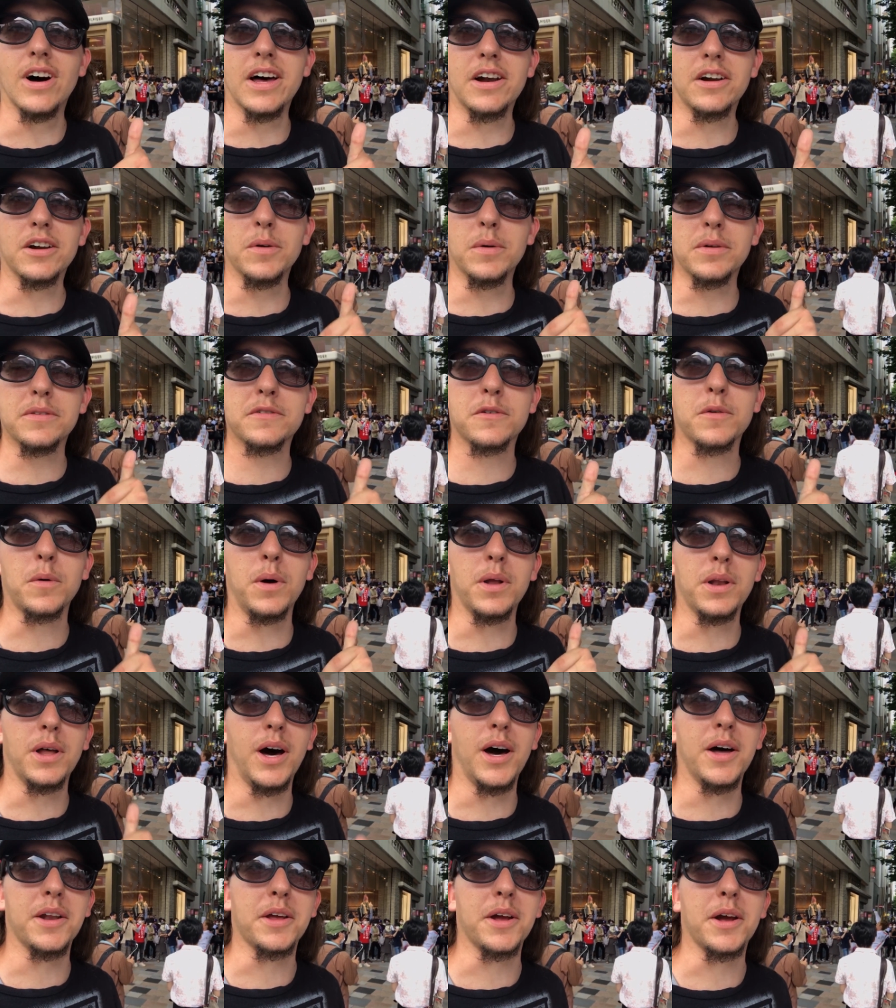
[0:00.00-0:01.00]
don't know what's
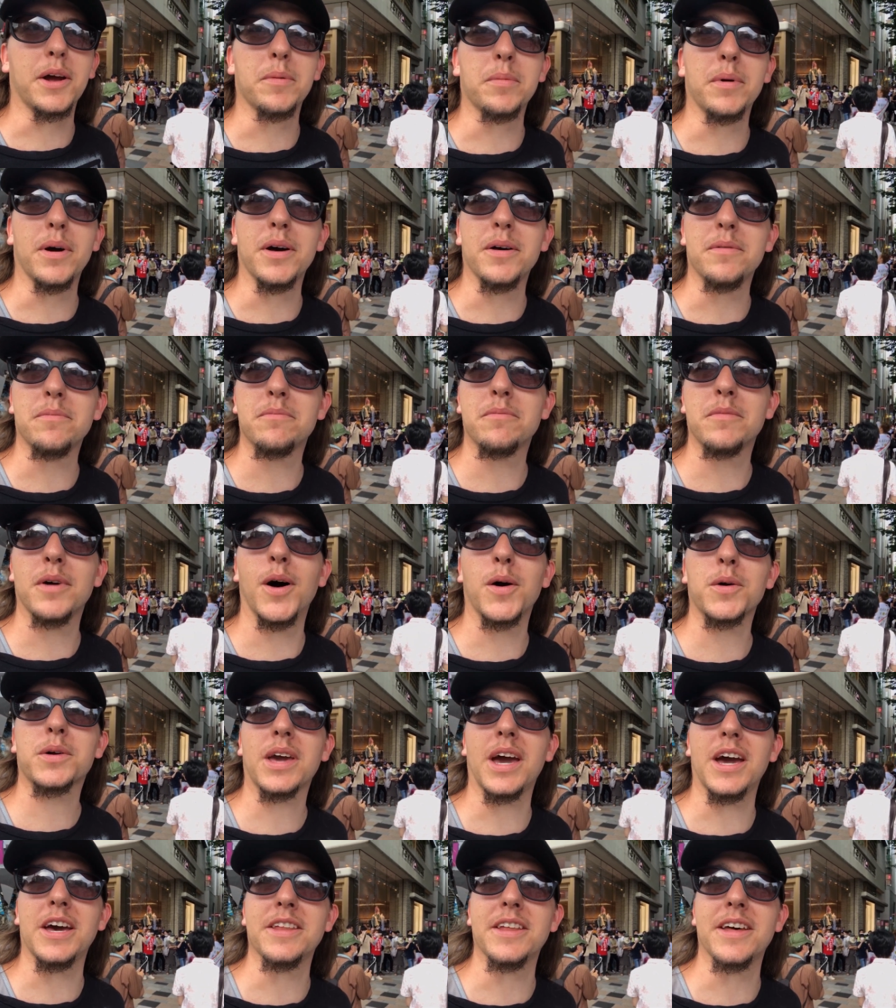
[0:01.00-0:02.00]
going on here, but
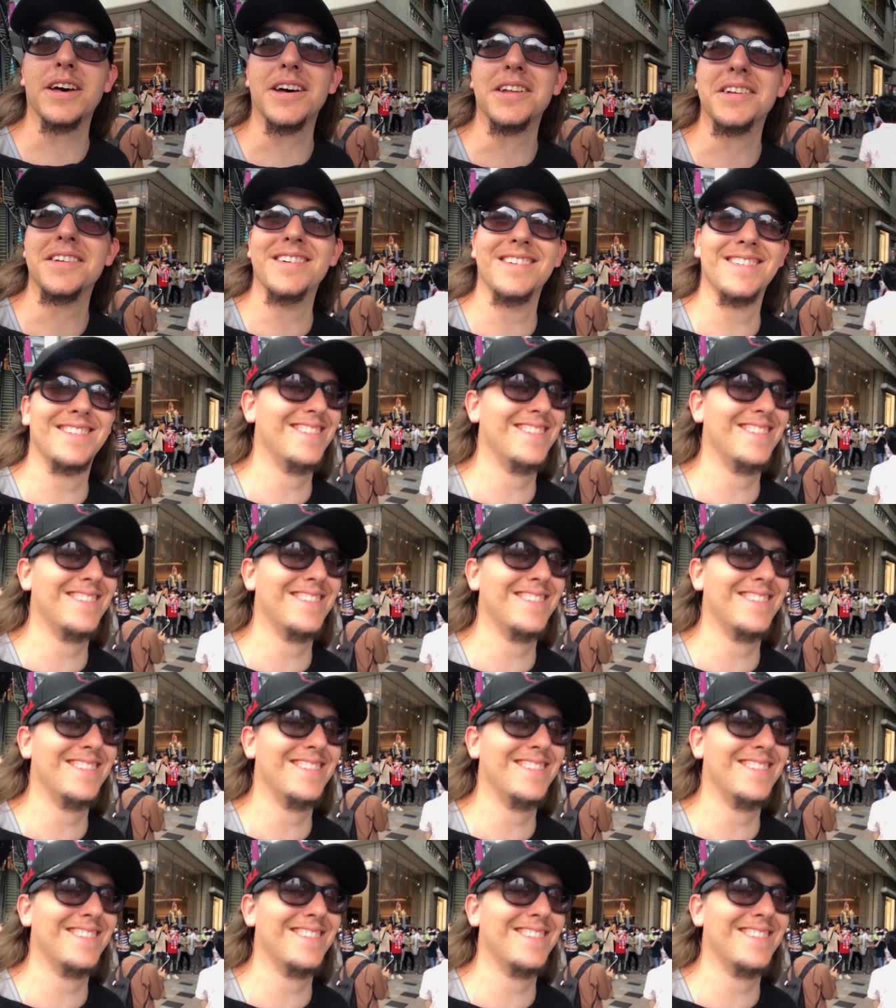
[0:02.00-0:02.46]
okay then.